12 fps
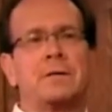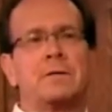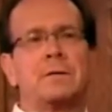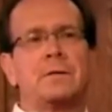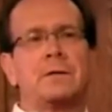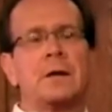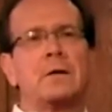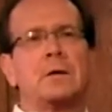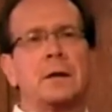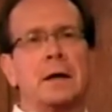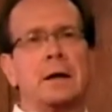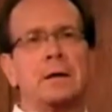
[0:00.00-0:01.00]

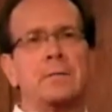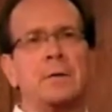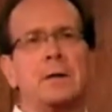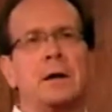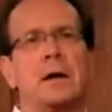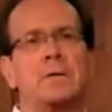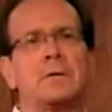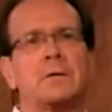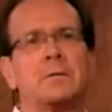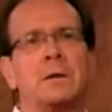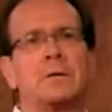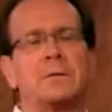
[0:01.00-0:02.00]
signaling
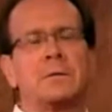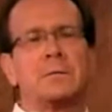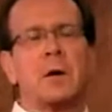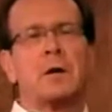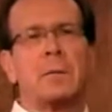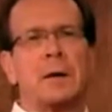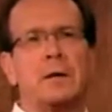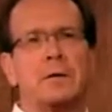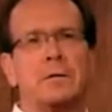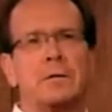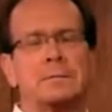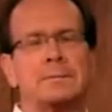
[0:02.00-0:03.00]
communication with smart
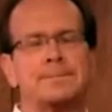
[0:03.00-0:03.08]
meters,